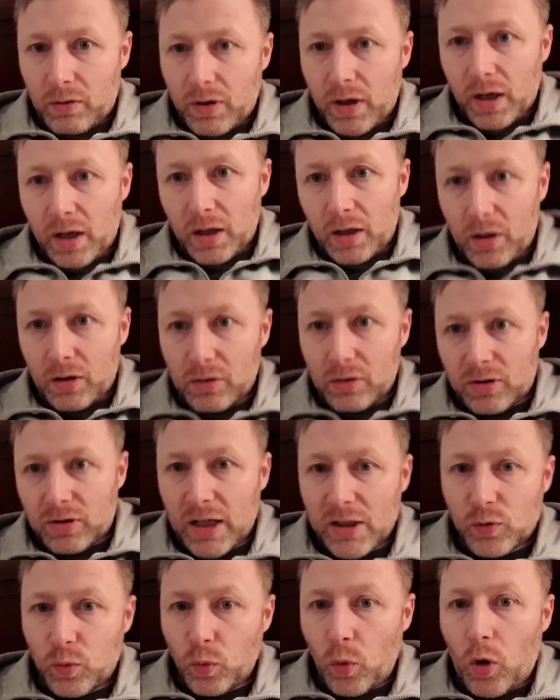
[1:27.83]
Right,
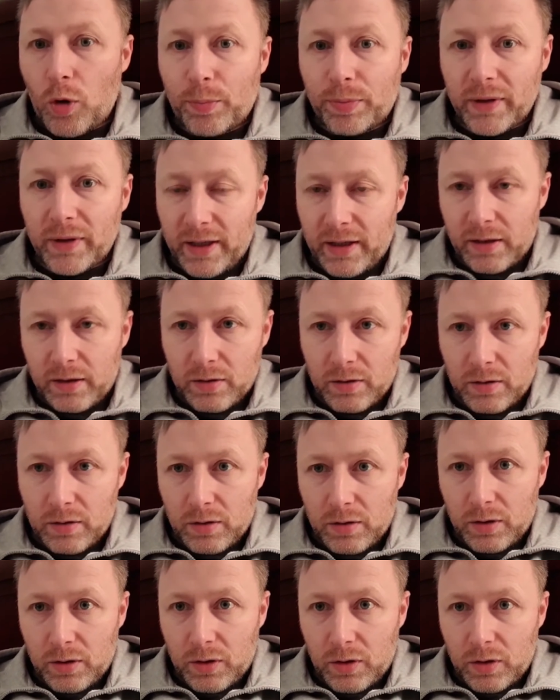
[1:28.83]
so that's wobbly.
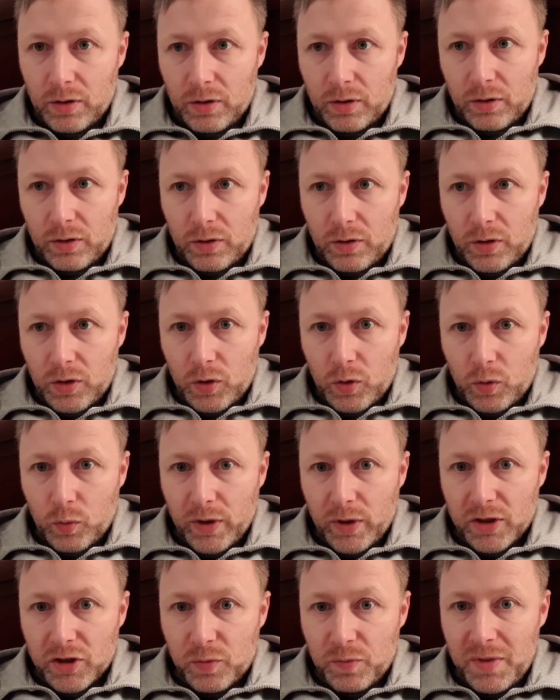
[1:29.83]

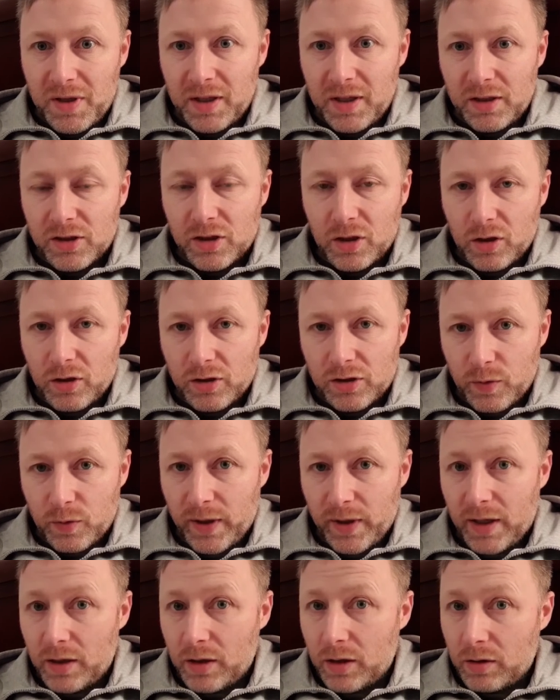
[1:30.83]
Which means, because the
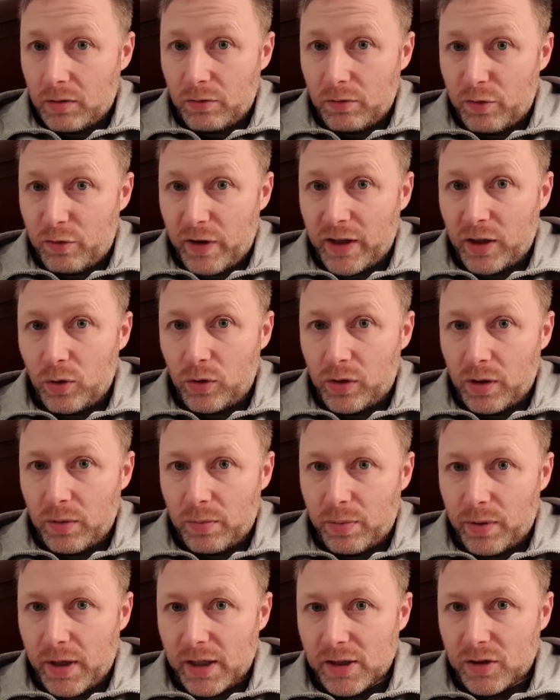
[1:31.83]
way video
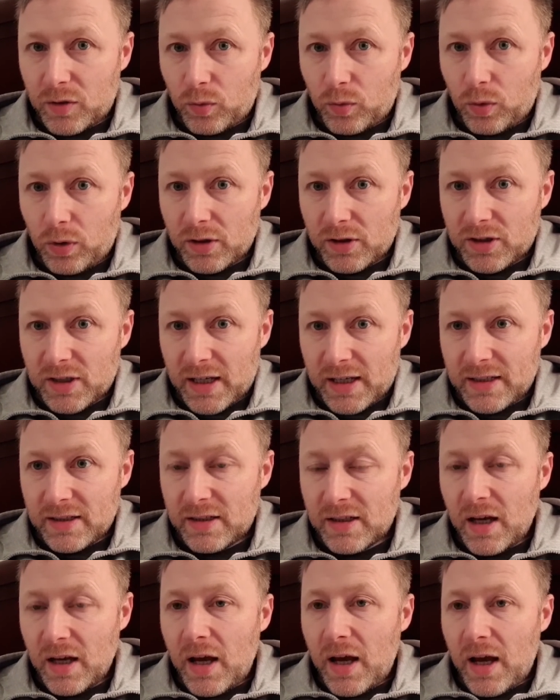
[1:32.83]
compression works
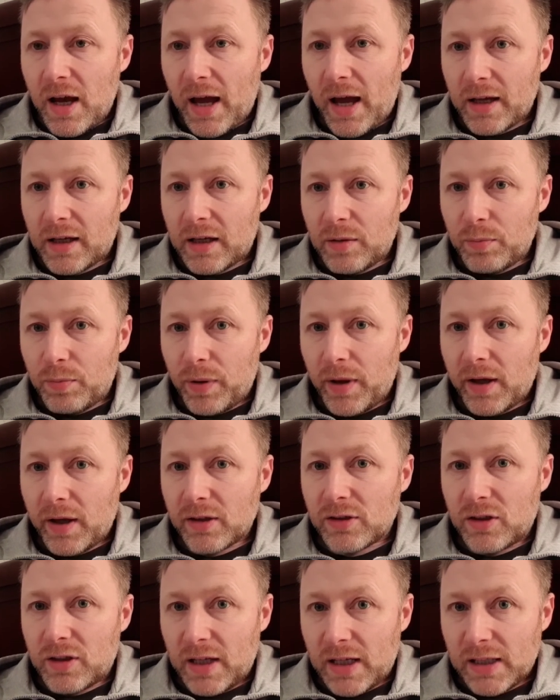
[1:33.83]
is, it
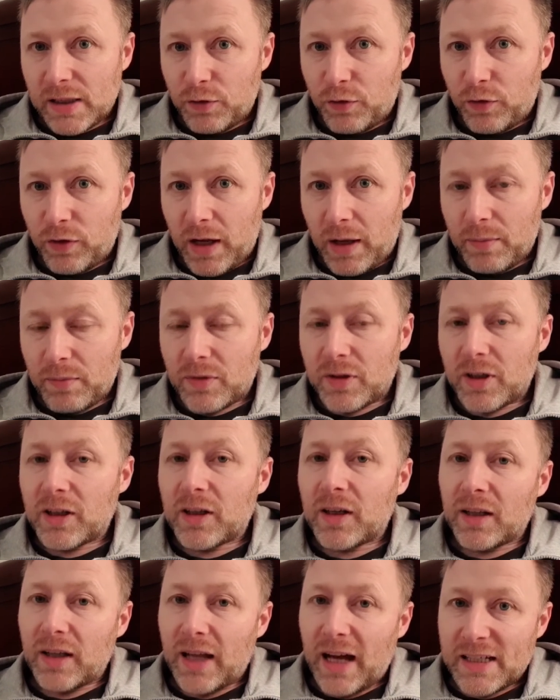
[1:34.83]
compares this frame
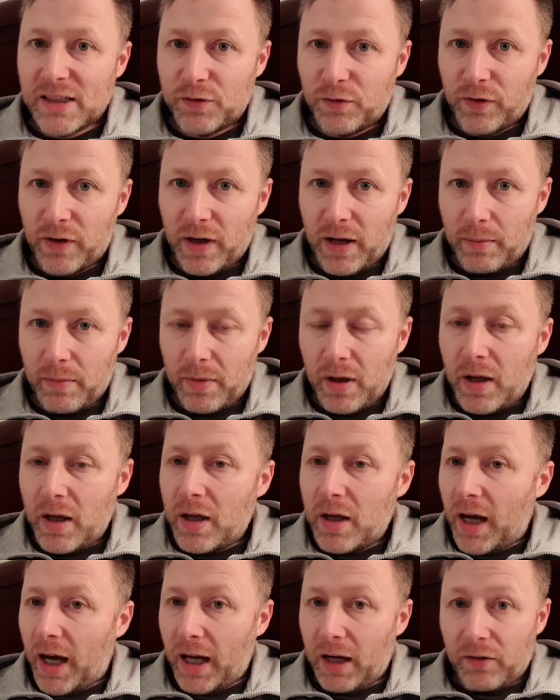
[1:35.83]
to the last frame.
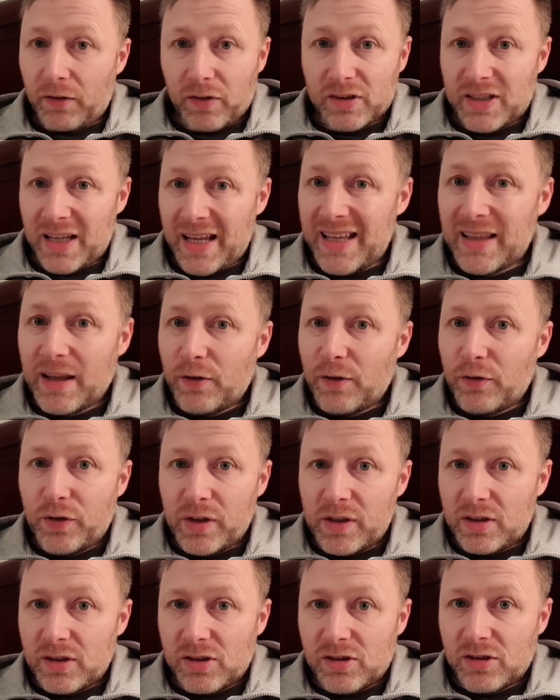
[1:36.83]
And if there's no
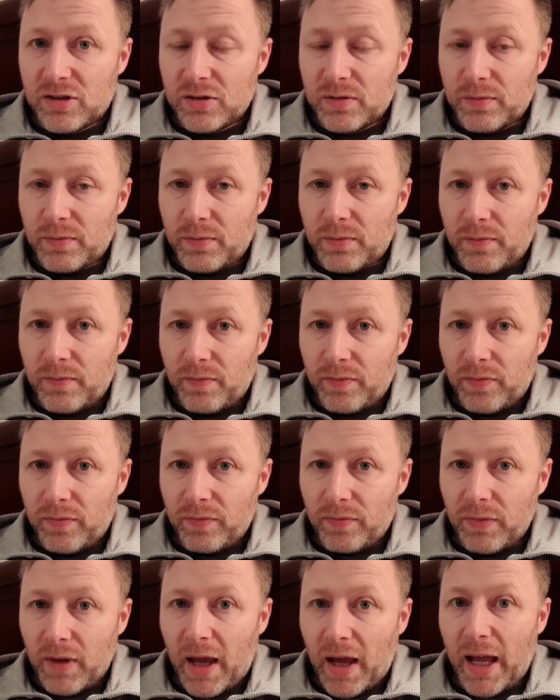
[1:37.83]
difference,
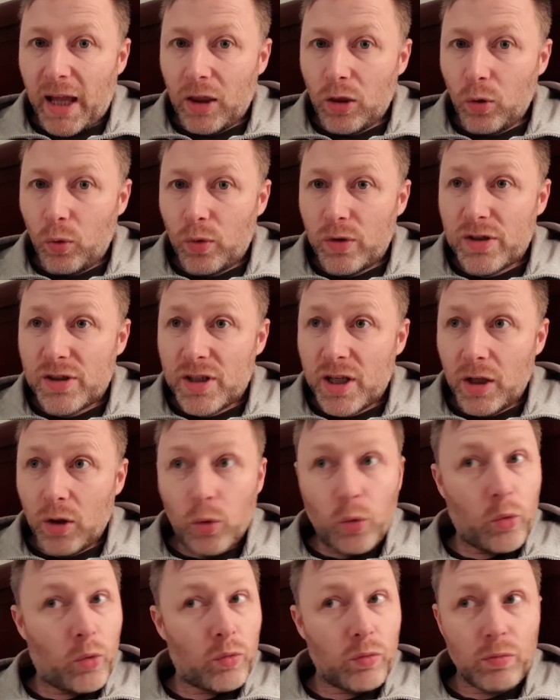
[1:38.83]
it knows to
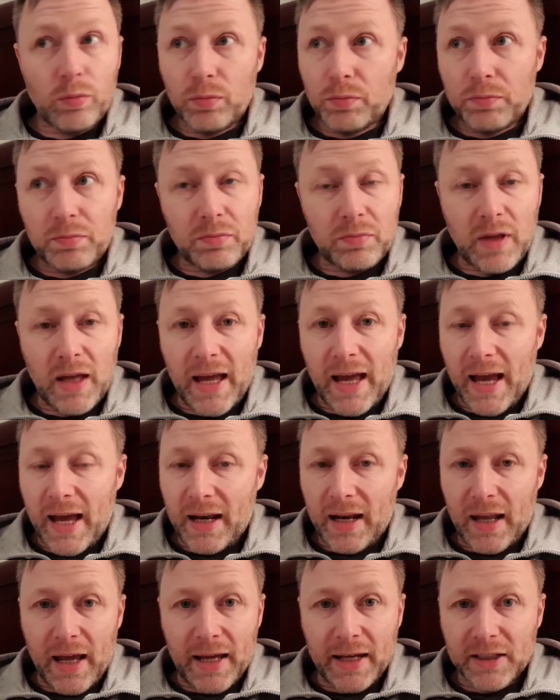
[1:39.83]
no date
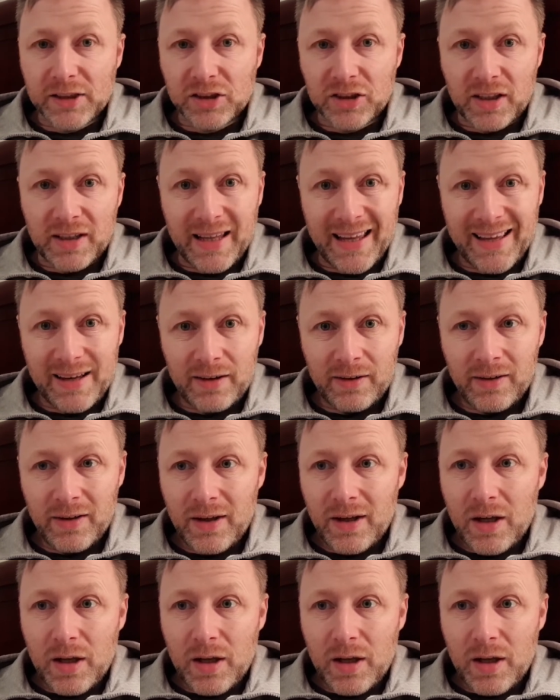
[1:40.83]
any extra data.